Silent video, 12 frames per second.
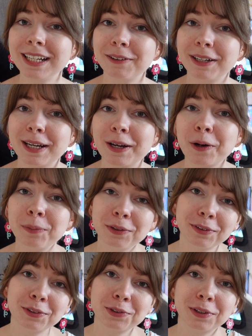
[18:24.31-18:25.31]
Anyway, I
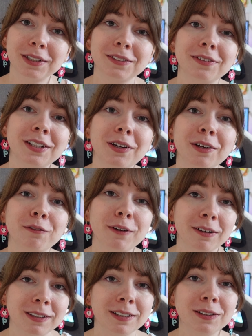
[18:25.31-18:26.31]
hope you've enjoyed this video
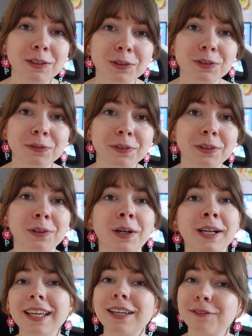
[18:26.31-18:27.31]
and found it useful.